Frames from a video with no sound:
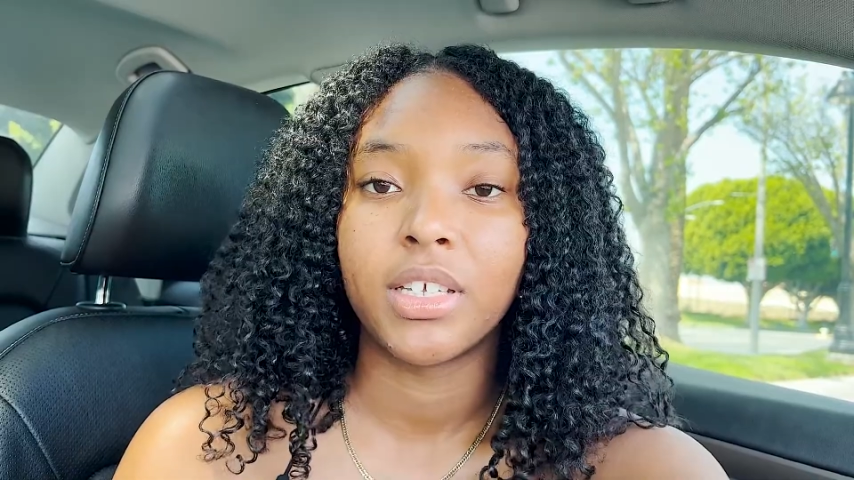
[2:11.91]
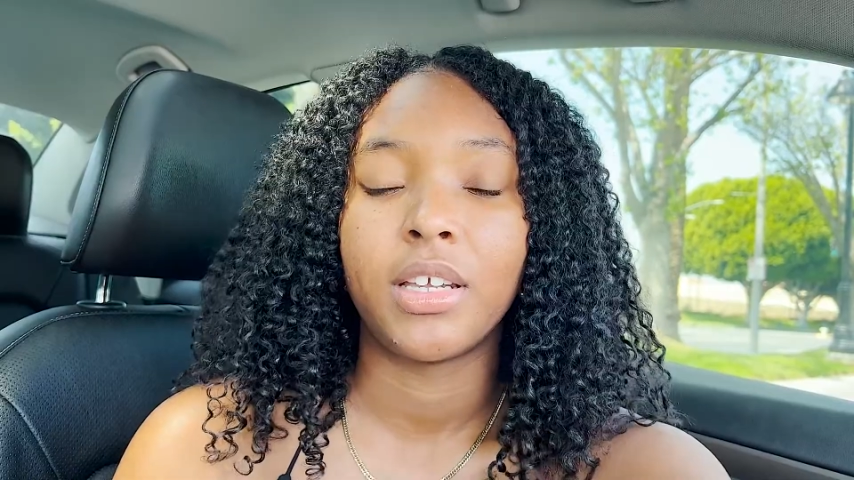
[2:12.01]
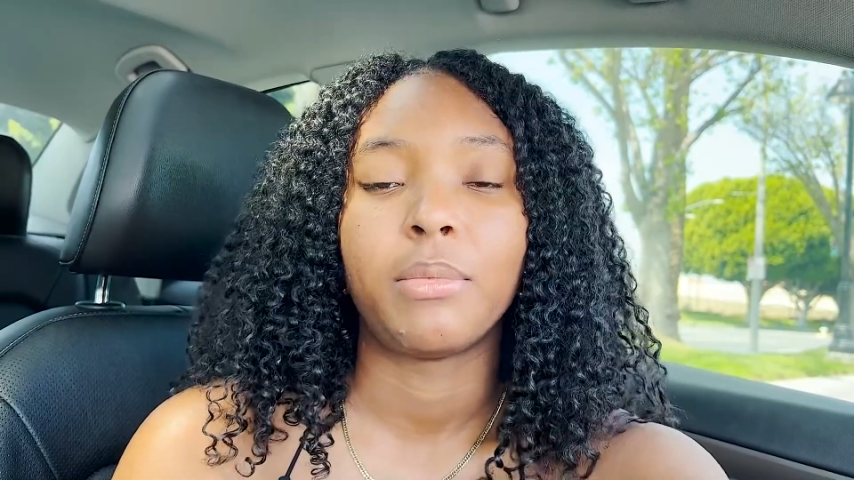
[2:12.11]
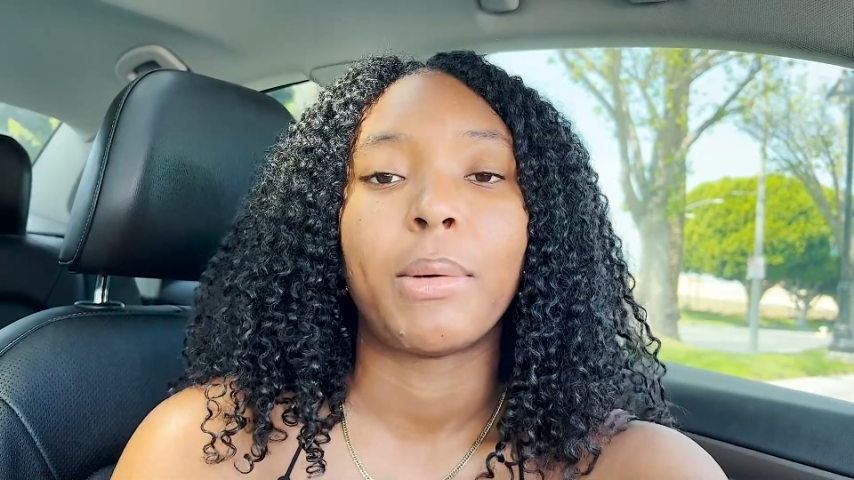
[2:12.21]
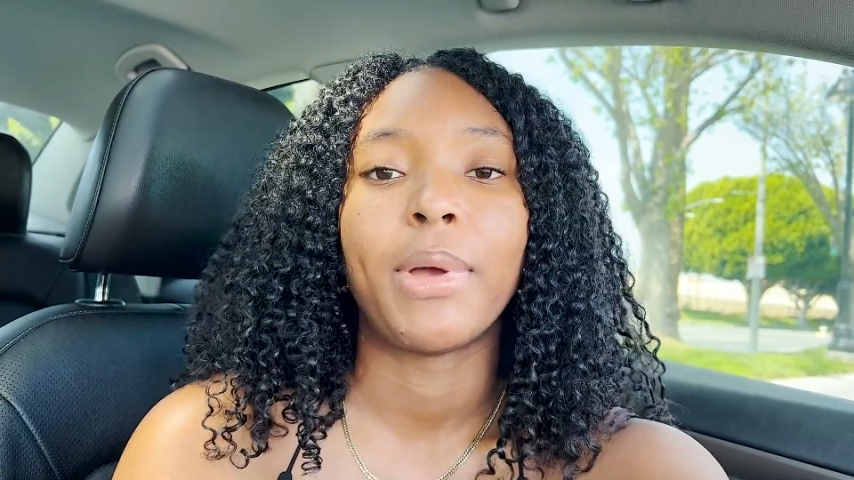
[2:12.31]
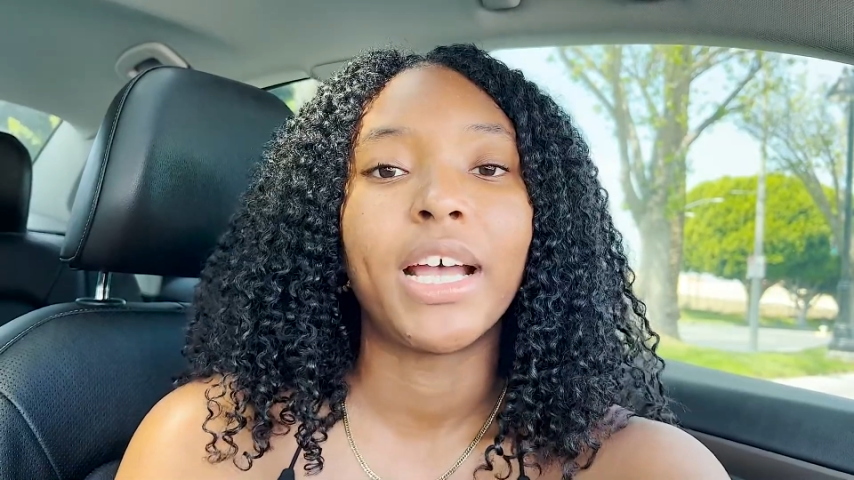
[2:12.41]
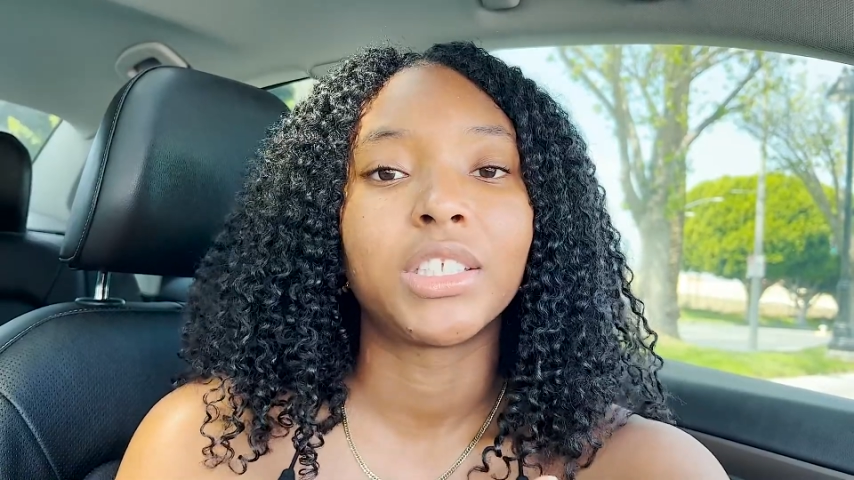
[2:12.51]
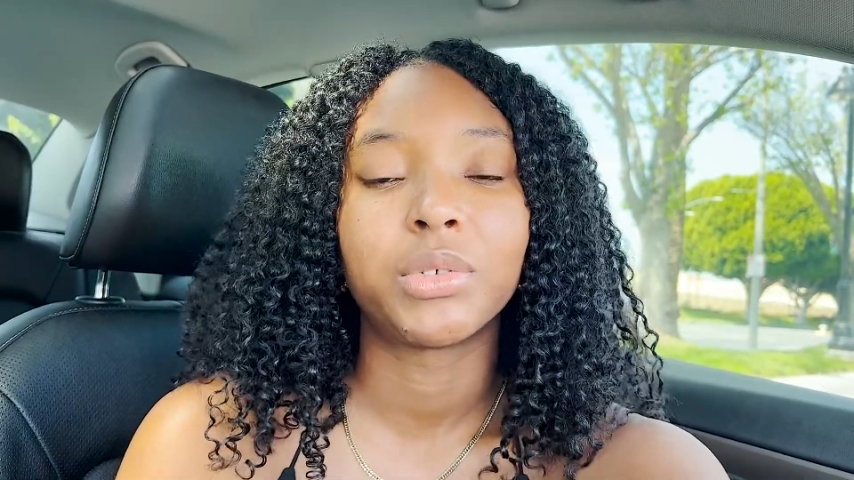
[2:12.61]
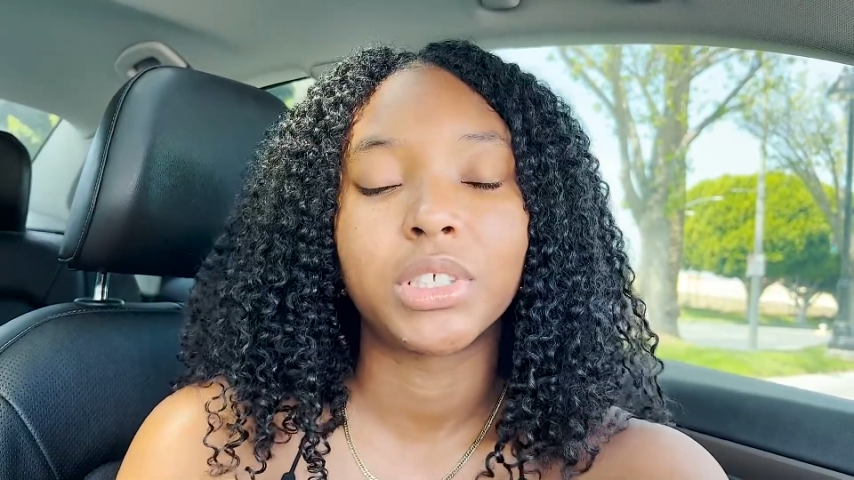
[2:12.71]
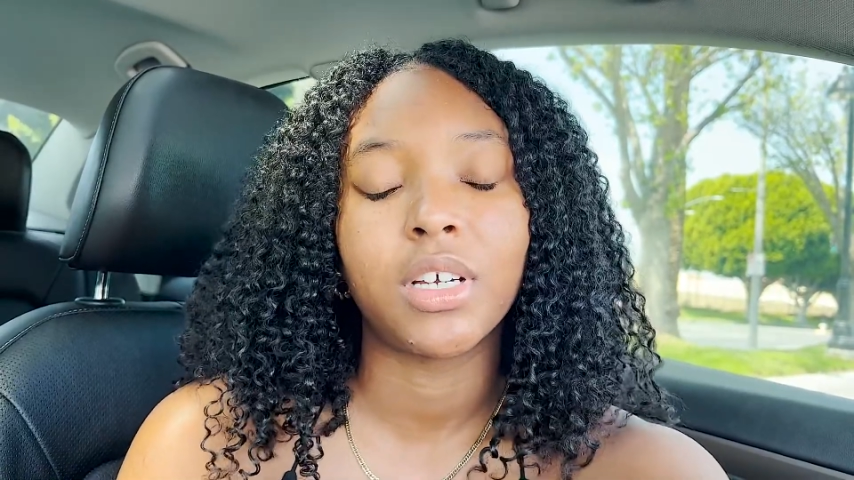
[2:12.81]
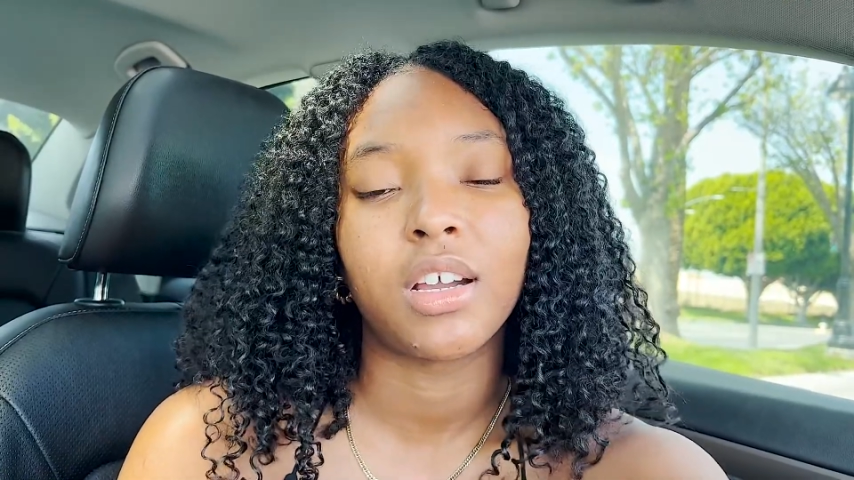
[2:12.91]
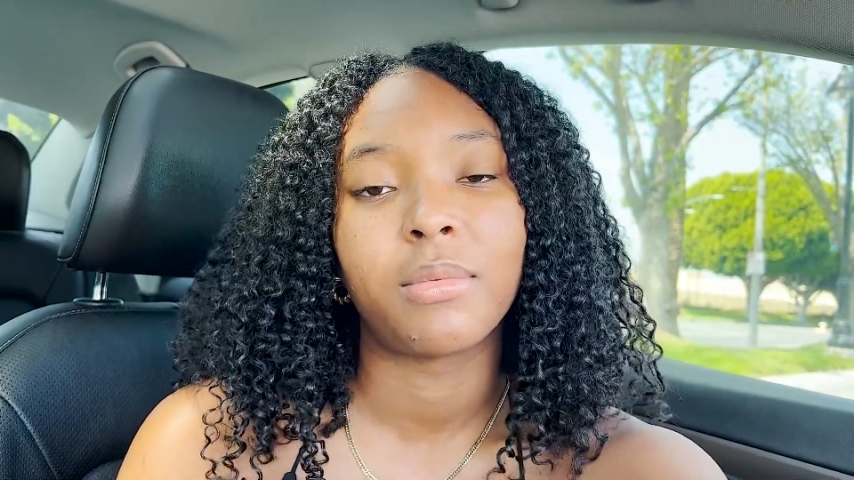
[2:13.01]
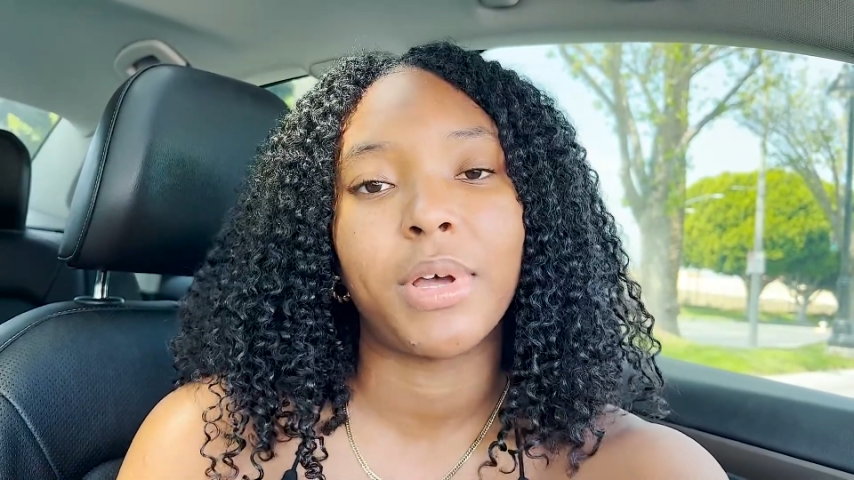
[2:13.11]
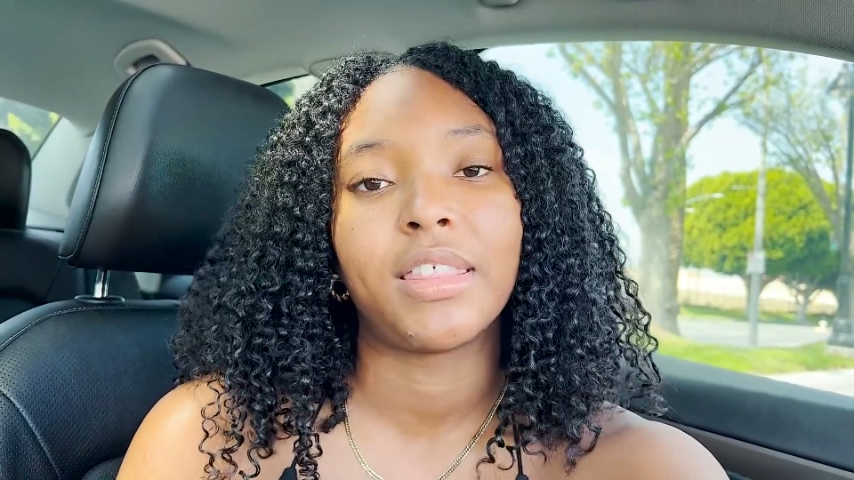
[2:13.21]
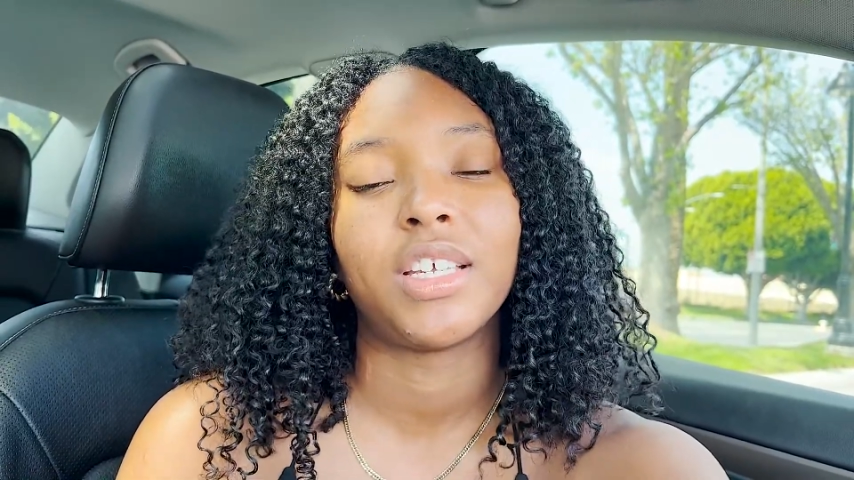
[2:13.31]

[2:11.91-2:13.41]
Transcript: And my pastor was talking about